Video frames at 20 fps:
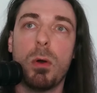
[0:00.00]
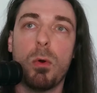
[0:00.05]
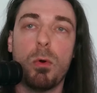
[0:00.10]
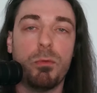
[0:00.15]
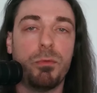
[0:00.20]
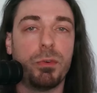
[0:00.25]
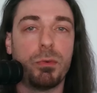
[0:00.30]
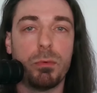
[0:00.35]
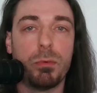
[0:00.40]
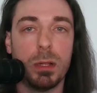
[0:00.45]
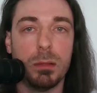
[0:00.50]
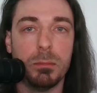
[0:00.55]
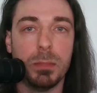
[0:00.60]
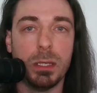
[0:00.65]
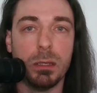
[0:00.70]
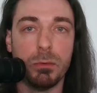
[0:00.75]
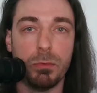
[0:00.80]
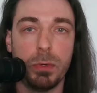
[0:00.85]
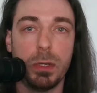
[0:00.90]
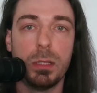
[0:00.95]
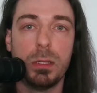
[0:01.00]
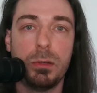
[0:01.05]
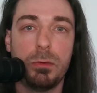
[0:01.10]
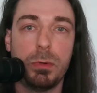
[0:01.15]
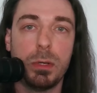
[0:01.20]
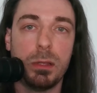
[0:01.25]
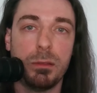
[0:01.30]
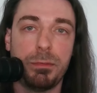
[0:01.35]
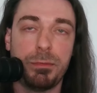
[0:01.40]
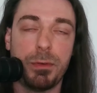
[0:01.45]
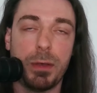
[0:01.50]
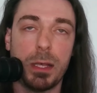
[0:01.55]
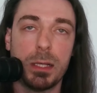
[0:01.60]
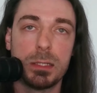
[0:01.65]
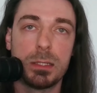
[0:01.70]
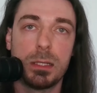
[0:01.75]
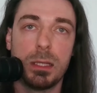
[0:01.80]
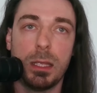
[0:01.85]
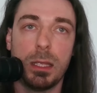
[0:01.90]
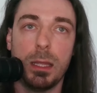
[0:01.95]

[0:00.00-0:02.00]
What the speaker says: overwhelming really, really fast.